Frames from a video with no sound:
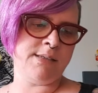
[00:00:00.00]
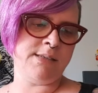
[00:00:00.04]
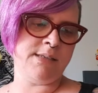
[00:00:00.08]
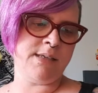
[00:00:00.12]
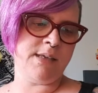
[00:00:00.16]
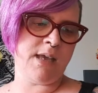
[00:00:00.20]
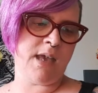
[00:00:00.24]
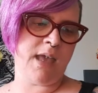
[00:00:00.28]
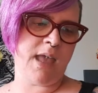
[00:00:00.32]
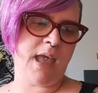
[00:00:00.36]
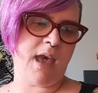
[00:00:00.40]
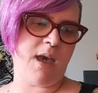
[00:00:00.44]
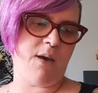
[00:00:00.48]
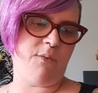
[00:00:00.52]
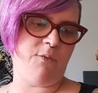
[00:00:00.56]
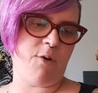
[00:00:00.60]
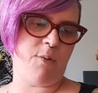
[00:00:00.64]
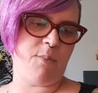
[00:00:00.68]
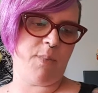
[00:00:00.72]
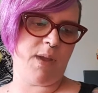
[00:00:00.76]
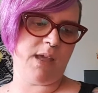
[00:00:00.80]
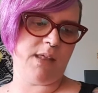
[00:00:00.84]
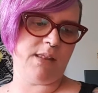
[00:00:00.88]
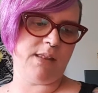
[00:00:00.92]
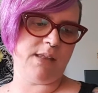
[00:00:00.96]
thing I have
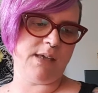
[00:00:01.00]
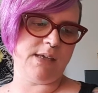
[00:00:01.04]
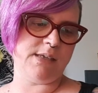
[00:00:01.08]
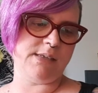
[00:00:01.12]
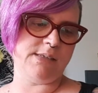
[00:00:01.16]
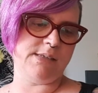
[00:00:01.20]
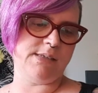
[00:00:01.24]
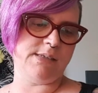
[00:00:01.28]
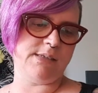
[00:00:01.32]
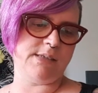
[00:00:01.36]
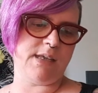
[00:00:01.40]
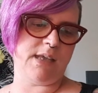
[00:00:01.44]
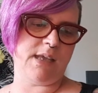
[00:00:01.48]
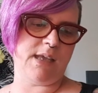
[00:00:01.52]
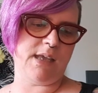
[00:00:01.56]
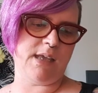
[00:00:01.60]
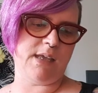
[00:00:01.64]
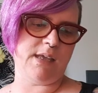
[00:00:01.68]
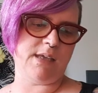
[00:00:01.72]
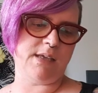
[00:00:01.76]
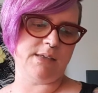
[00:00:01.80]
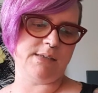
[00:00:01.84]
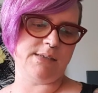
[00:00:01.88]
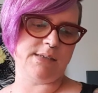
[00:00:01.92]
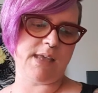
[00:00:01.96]
on my list
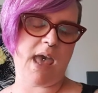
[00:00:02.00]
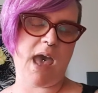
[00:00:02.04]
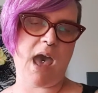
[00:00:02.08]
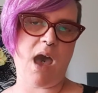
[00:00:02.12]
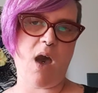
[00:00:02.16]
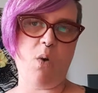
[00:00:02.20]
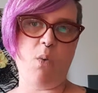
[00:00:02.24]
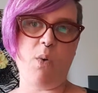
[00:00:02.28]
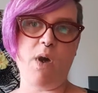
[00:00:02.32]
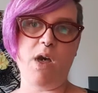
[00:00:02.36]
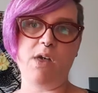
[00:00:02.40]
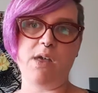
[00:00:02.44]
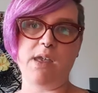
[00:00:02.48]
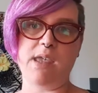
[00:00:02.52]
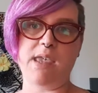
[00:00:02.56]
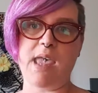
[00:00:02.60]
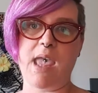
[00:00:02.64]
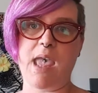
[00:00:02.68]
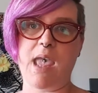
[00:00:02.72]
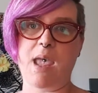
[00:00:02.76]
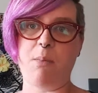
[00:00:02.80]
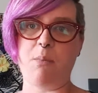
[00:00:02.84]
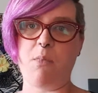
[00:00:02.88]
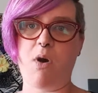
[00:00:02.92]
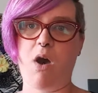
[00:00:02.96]
is how well it
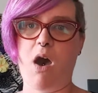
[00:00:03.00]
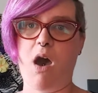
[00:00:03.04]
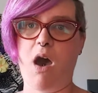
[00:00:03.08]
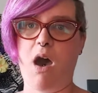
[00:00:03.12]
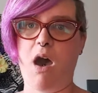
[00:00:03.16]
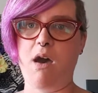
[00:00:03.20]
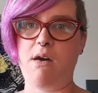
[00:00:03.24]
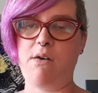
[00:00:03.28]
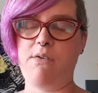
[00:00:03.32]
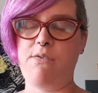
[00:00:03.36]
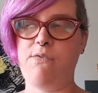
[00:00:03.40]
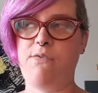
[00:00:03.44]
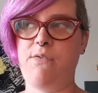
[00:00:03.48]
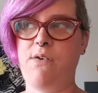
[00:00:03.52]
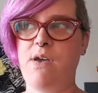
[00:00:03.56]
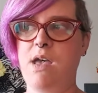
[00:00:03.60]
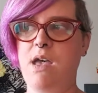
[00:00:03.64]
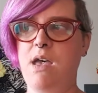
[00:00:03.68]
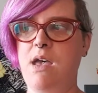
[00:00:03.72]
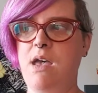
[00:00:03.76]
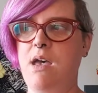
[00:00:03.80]
came off